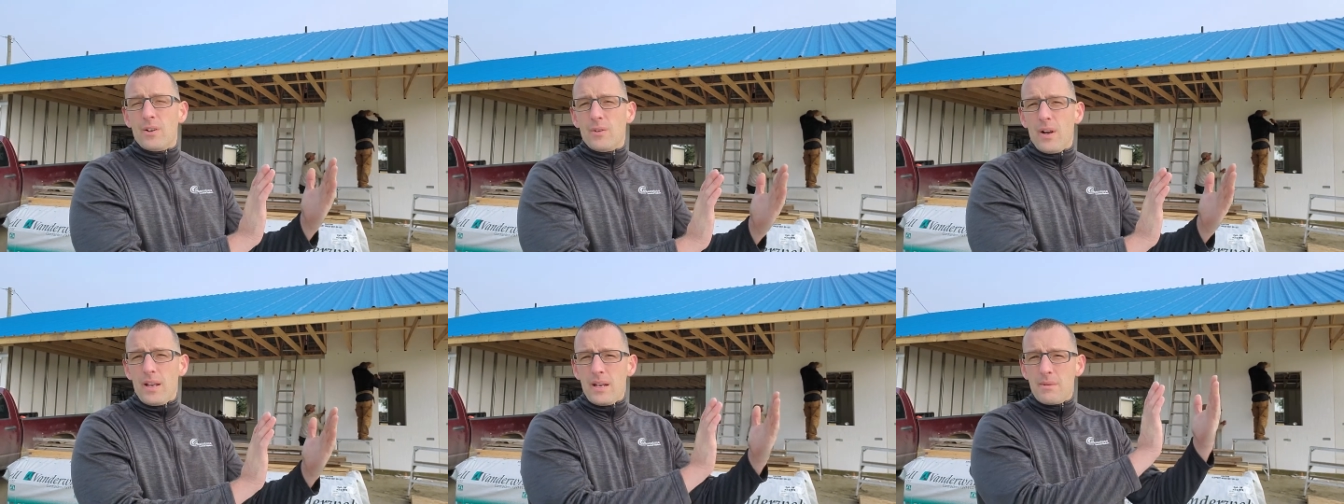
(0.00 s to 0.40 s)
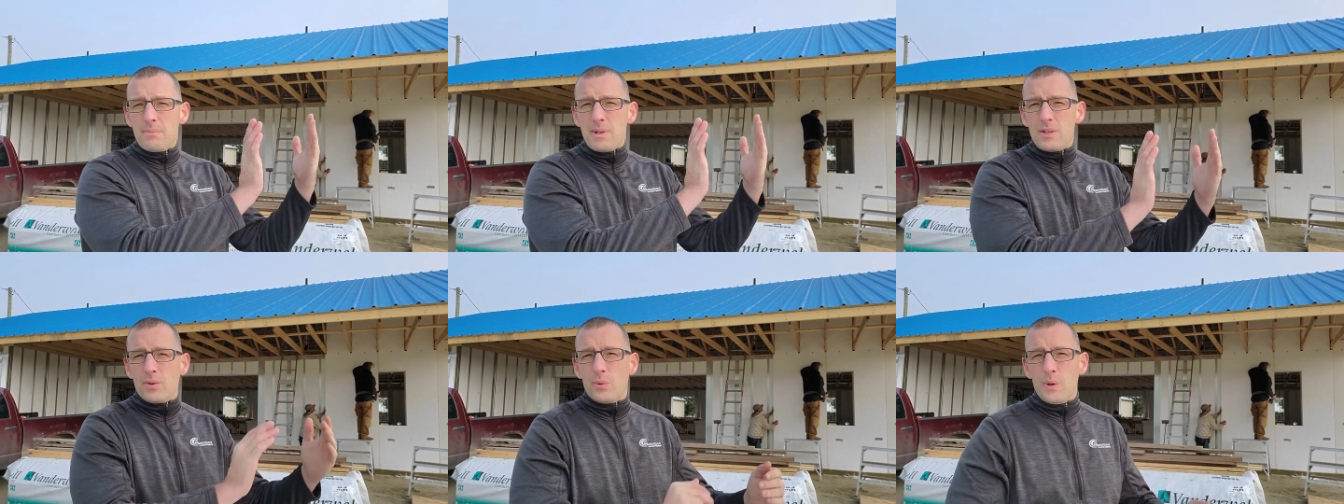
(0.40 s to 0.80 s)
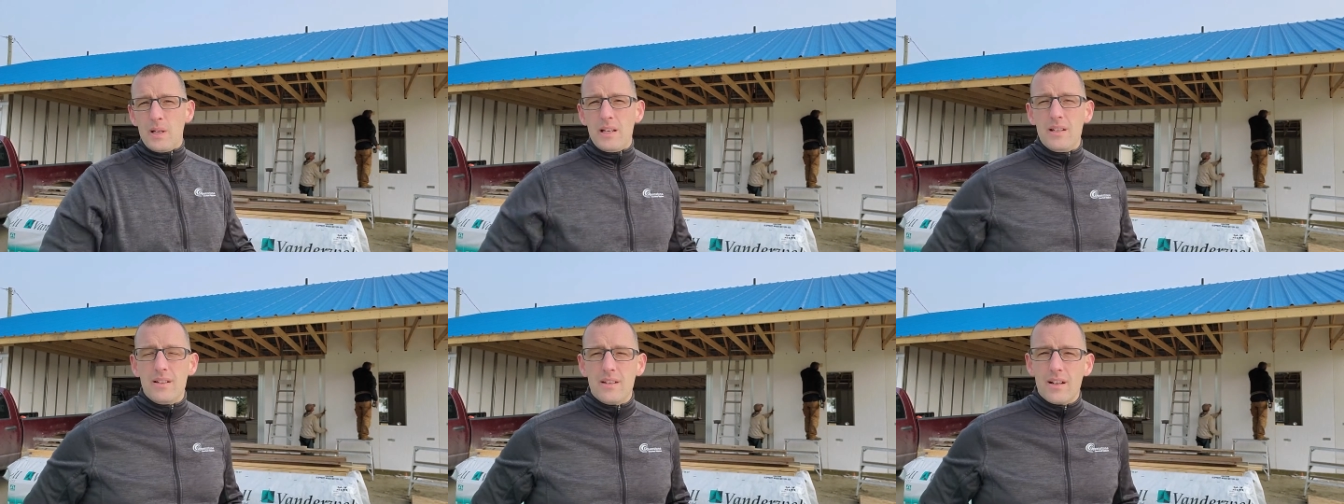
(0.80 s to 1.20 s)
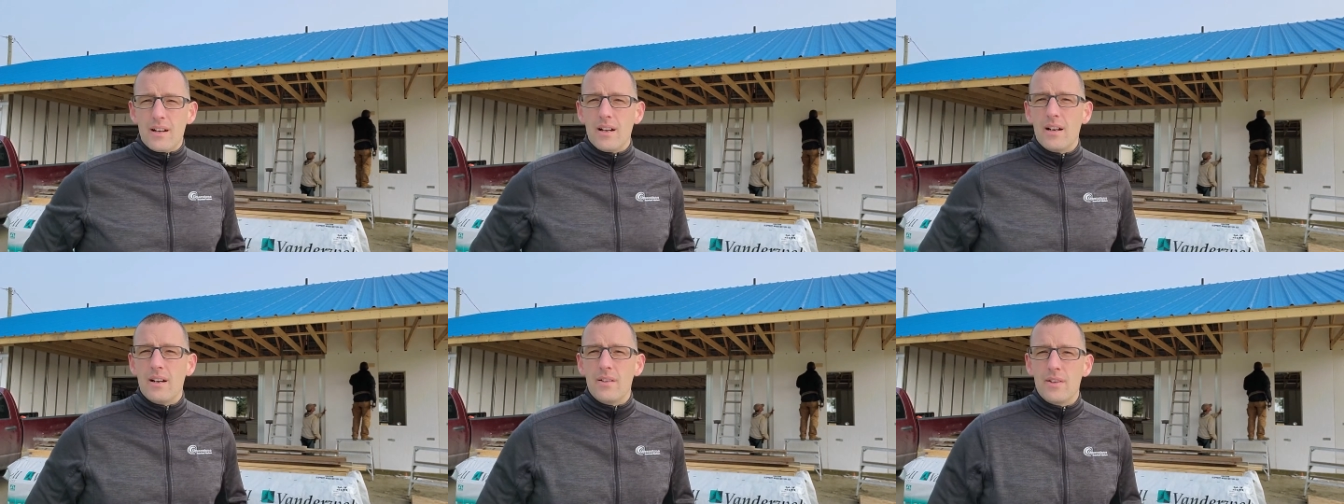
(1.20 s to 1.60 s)
right in between
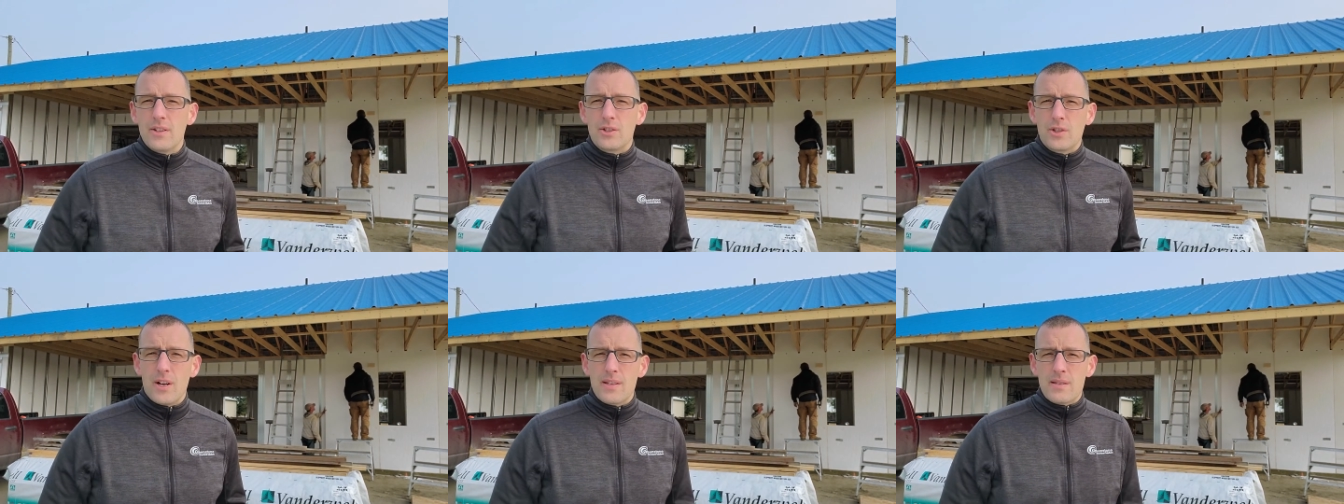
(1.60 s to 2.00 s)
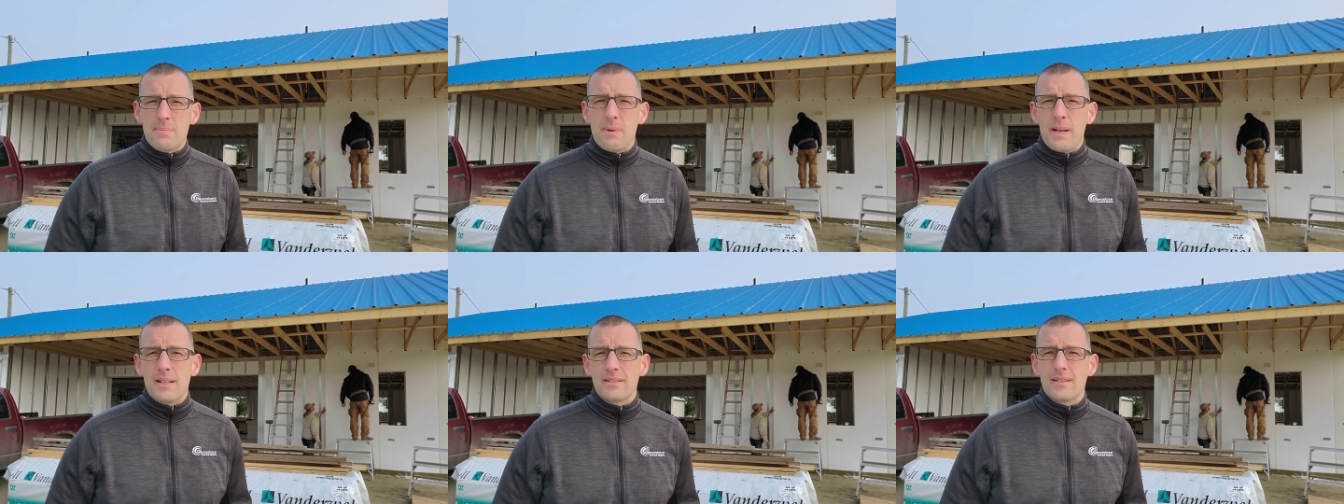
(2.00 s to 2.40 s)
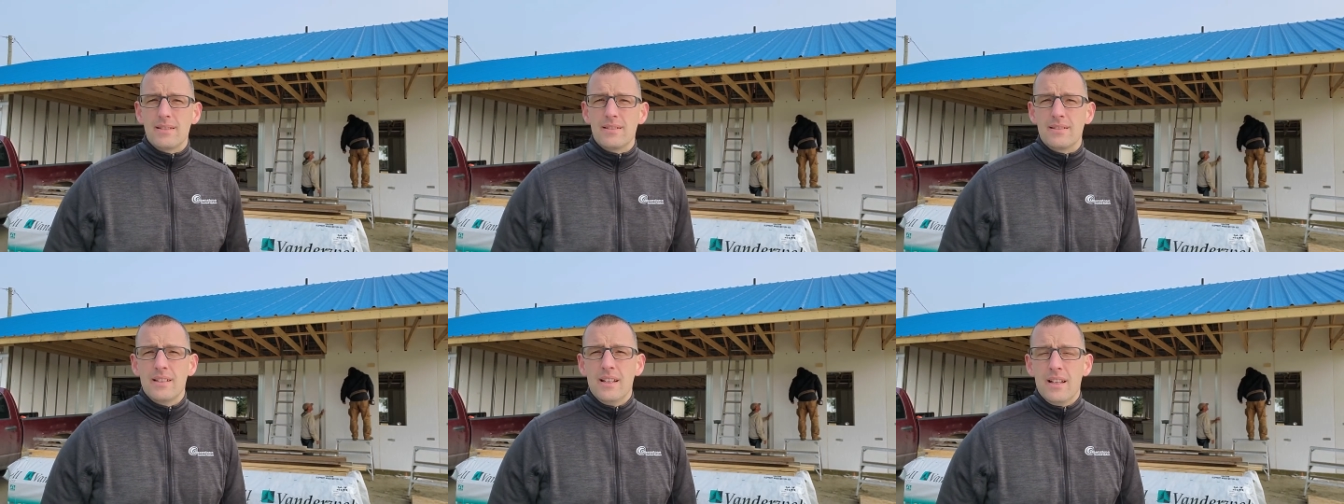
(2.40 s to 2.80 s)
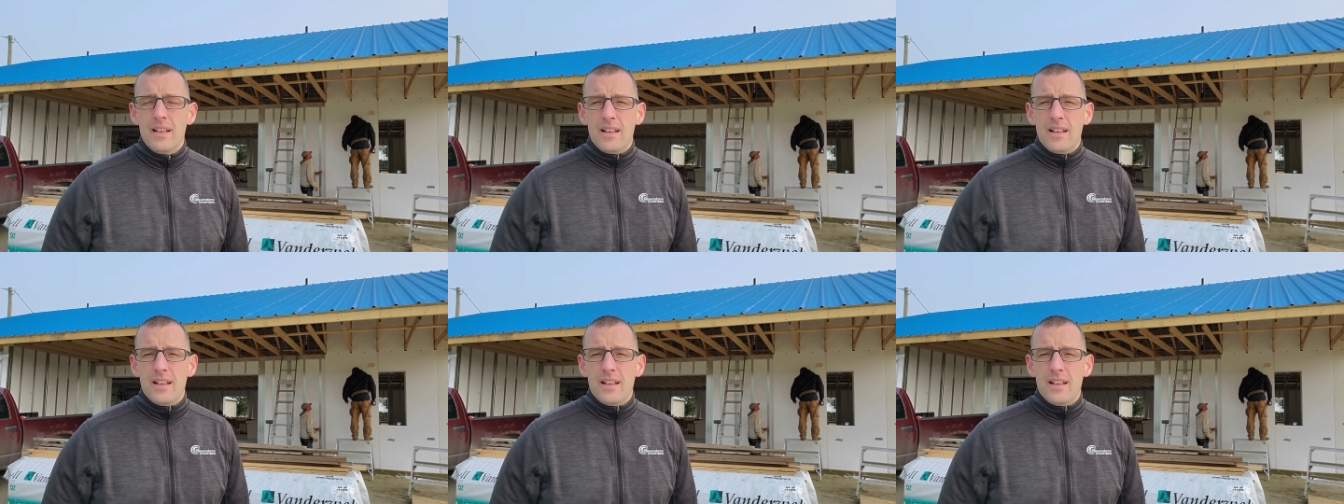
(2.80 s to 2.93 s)
uh, the truss spaces